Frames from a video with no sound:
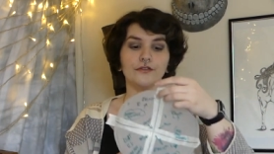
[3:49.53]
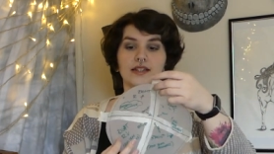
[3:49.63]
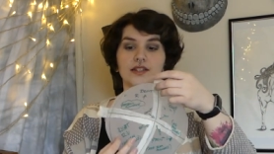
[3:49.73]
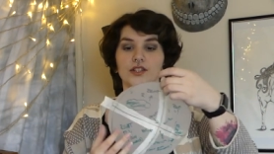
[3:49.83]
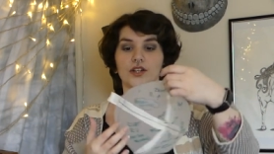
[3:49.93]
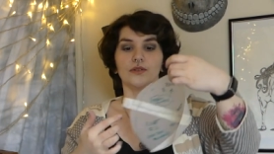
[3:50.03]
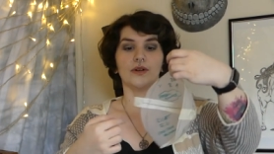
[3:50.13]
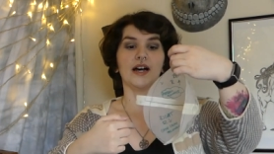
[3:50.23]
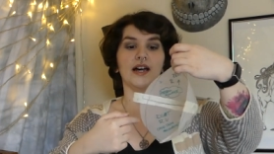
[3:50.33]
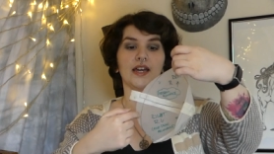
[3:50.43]
and so
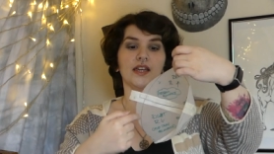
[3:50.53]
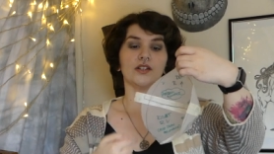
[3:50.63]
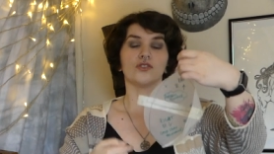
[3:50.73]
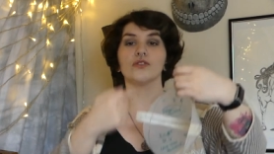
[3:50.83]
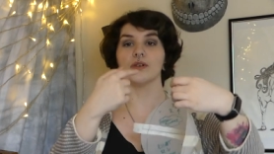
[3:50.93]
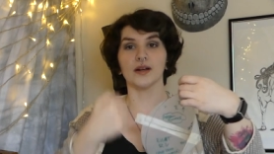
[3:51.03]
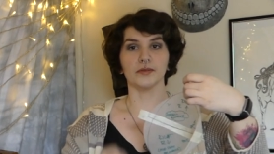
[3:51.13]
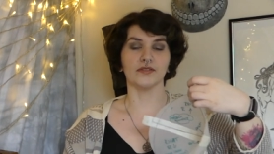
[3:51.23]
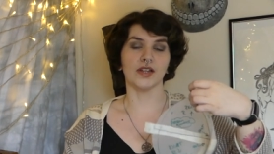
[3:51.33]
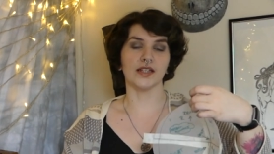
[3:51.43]
I drew a couple
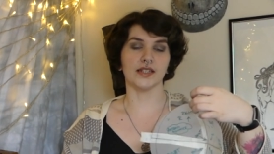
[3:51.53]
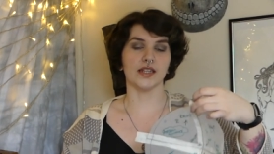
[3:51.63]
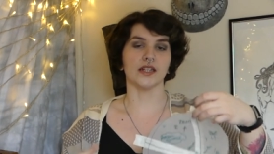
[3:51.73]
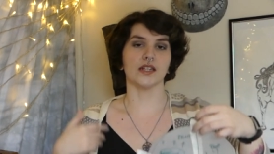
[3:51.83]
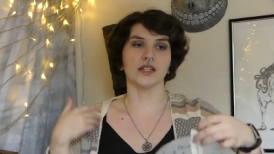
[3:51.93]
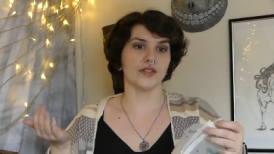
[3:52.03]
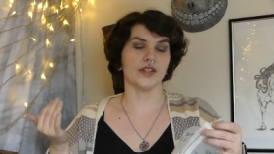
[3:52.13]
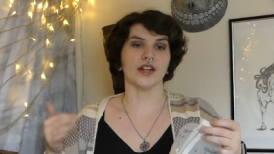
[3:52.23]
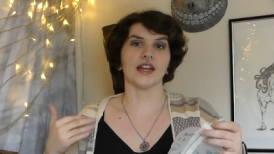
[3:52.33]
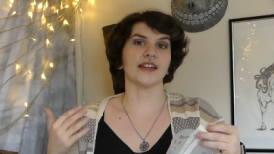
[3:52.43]
of lines in so
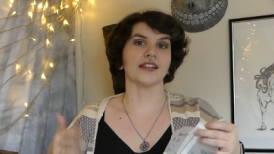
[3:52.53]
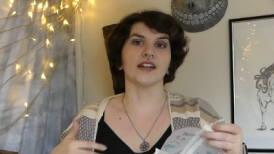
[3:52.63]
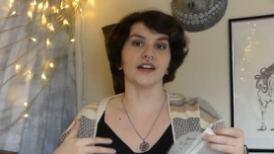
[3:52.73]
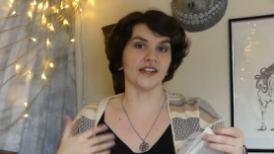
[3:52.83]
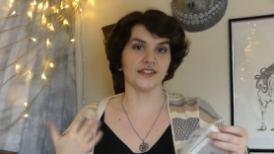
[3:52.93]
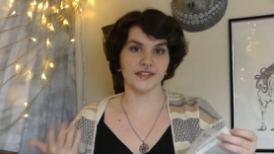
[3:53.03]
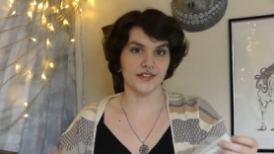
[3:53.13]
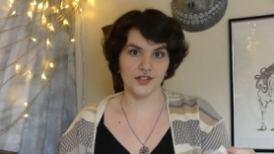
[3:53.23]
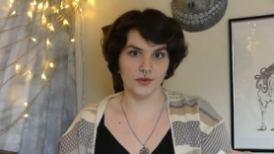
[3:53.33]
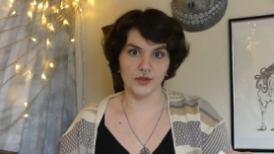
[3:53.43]
that I had a guide
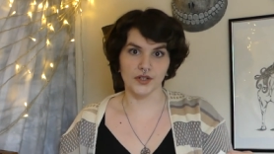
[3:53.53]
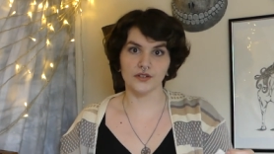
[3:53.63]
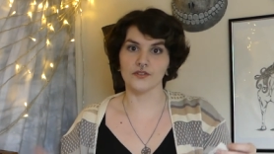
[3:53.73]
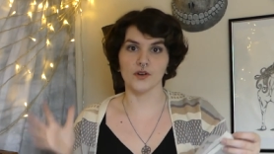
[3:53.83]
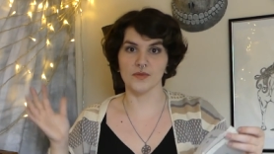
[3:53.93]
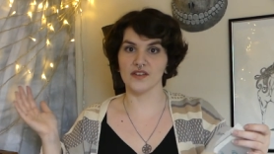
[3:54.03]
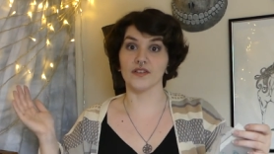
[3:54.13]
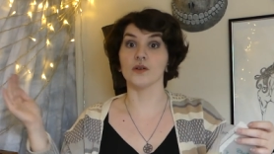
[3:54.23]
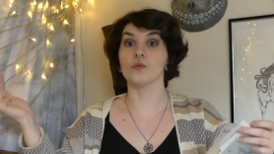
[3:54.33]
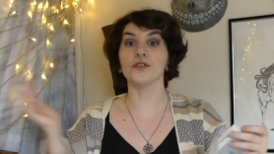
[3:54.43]
to work from if
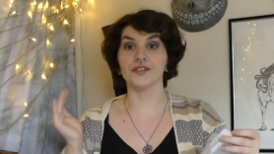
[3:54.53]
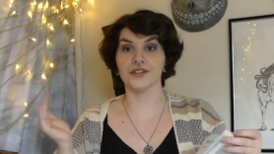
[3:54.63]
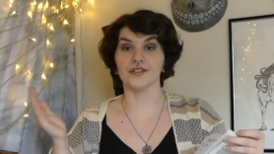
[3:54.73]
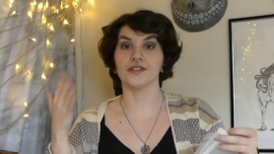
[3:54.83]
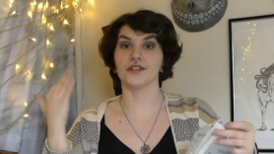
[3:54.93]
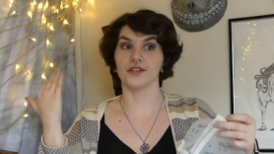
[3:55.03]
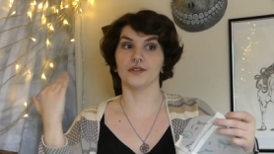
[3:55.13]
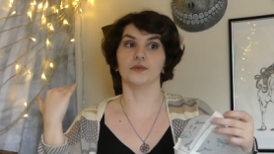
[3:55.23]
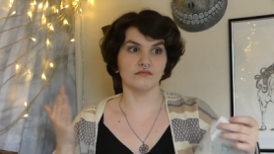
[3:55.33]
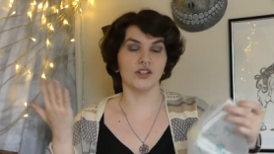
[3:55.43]
I wanted
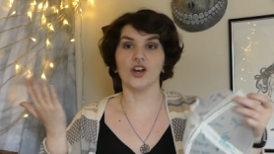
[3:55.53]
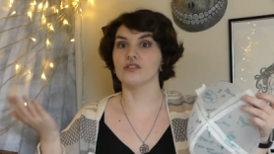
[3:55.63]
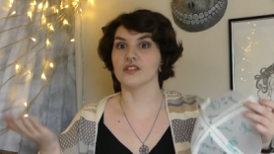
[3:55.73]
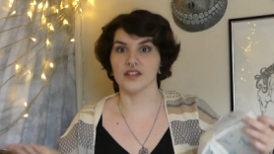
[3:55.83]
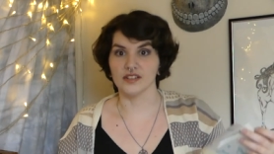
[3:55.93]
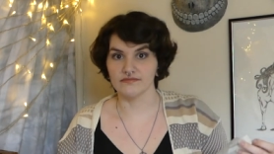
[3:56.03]
to alter